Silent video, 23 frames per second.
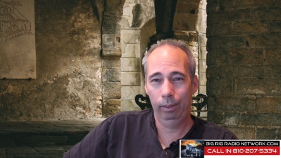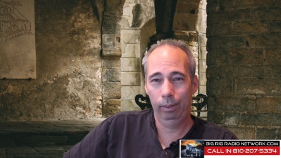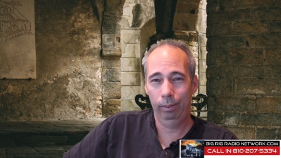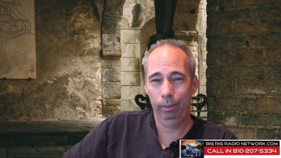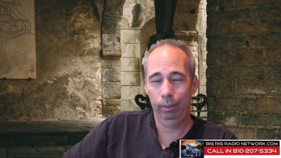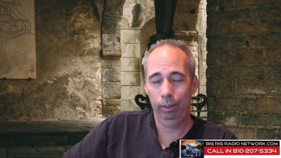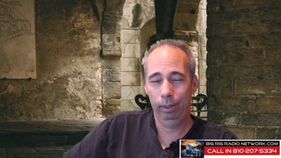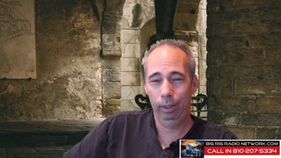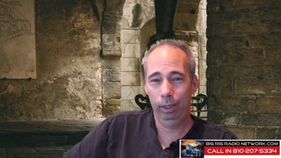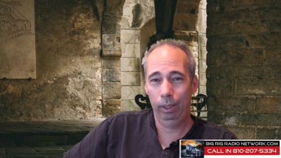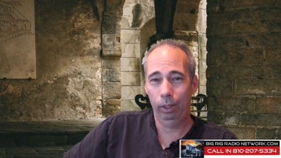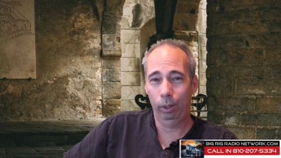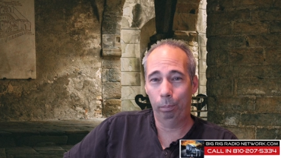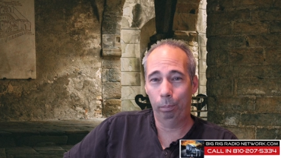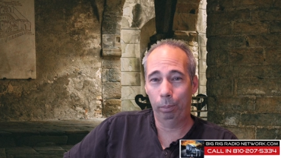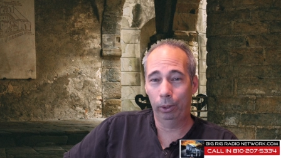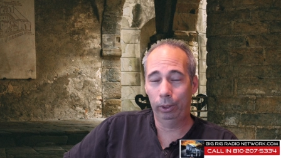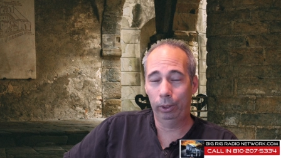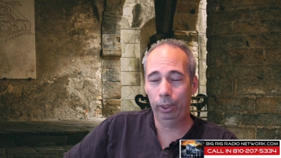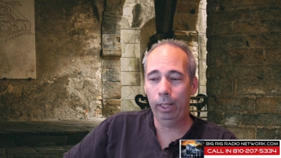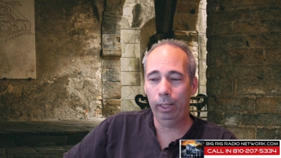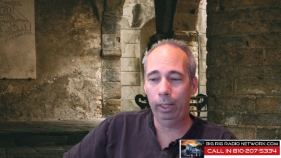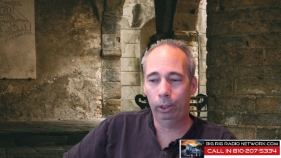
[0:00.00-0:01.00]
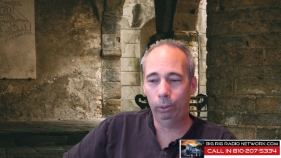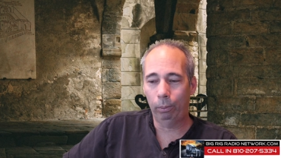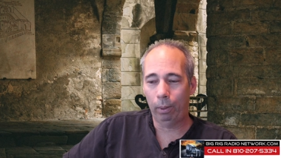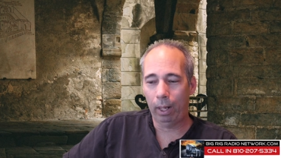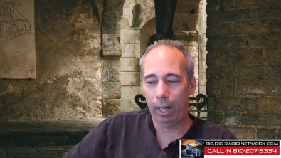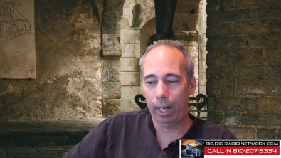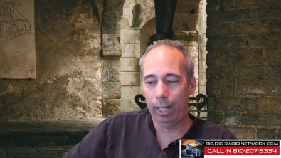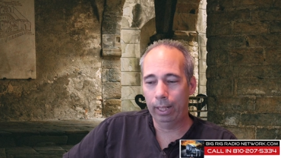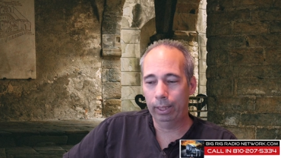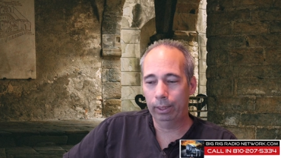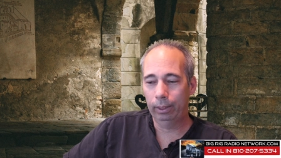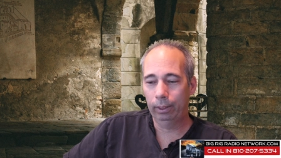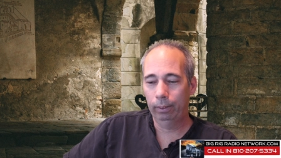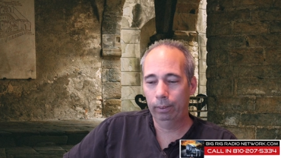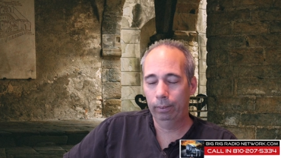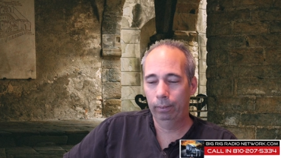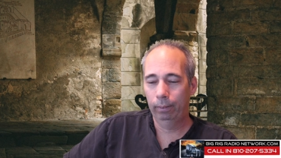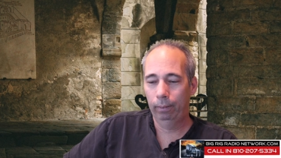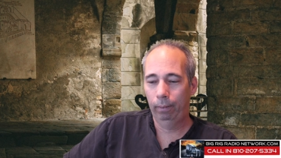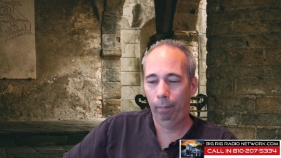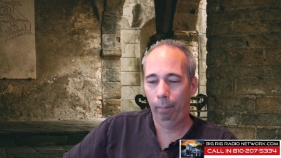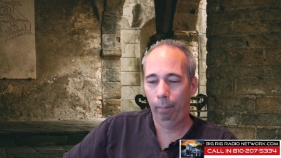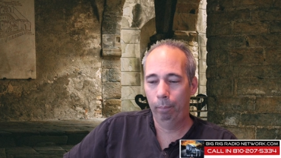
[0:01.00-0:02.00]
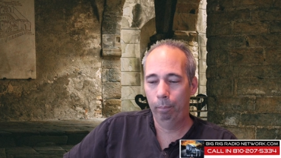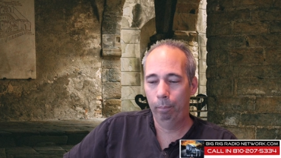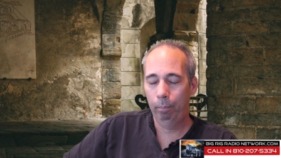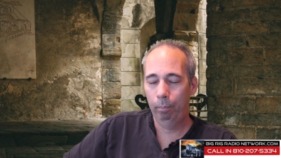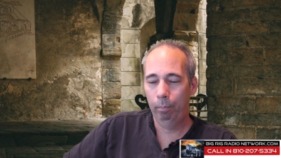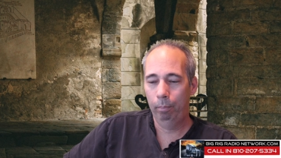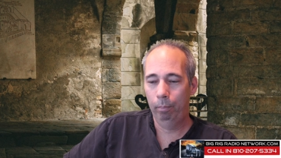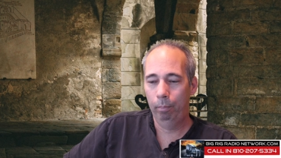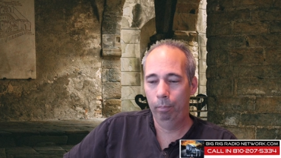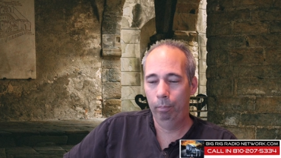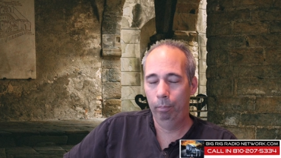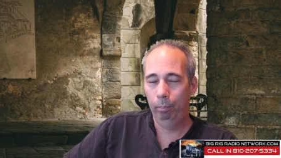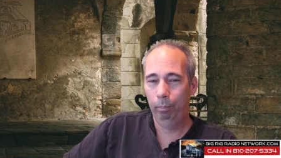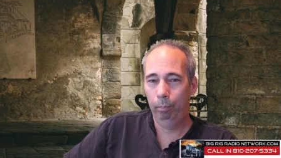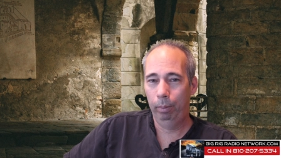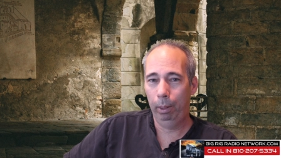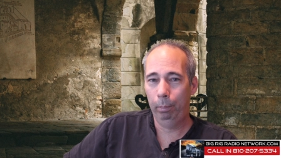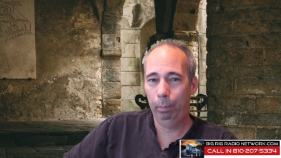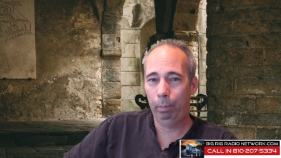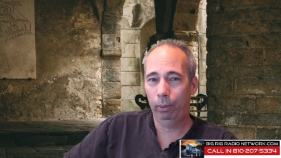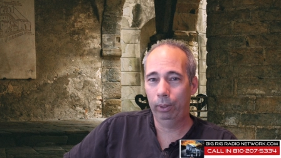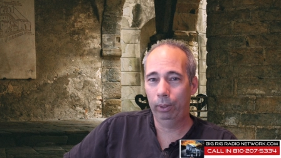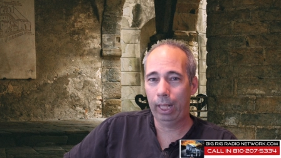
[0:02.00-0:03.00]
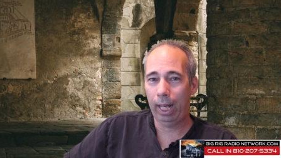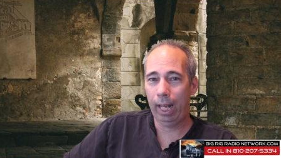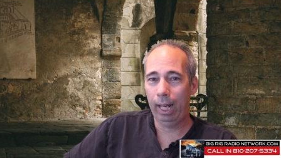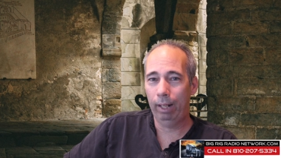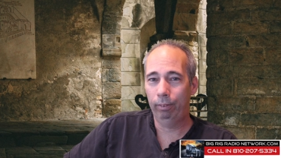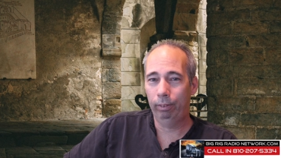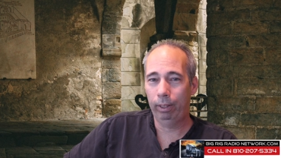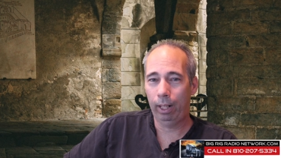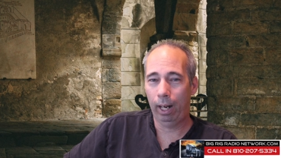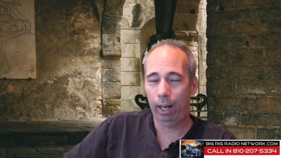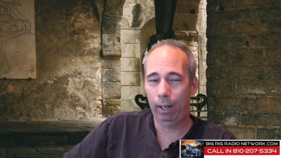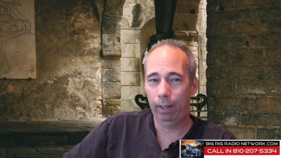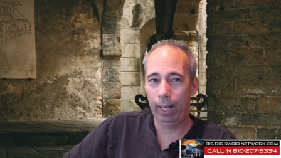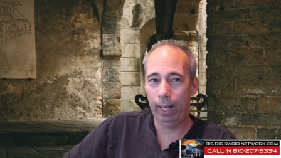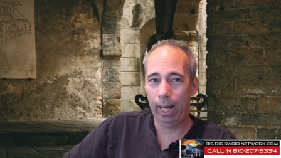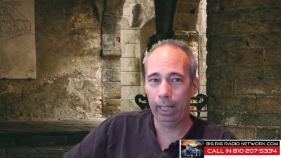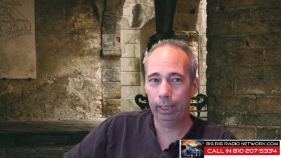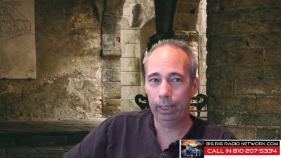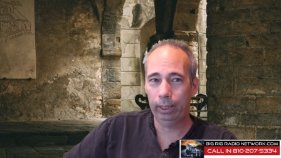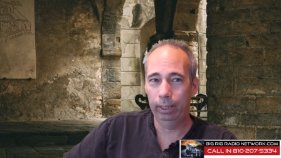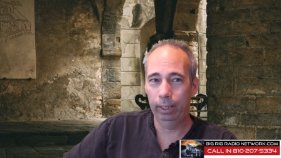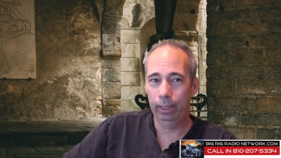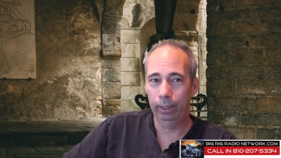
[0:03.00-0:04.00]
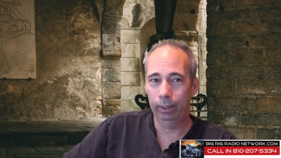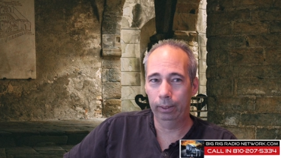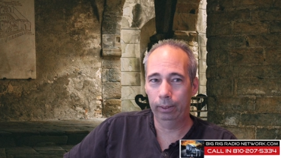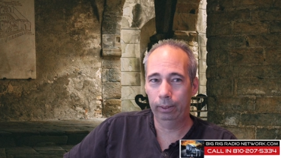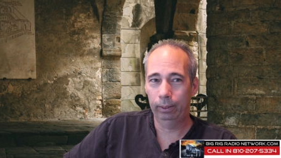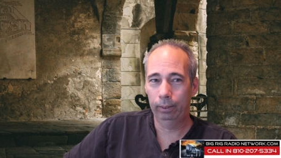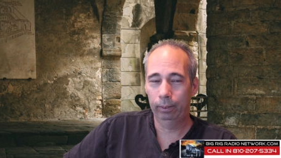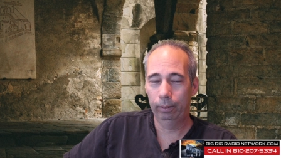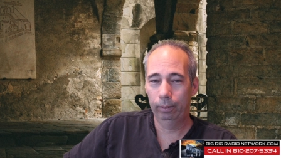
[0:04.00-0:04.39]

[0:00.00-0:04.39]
you know percentage wise people die of car accidents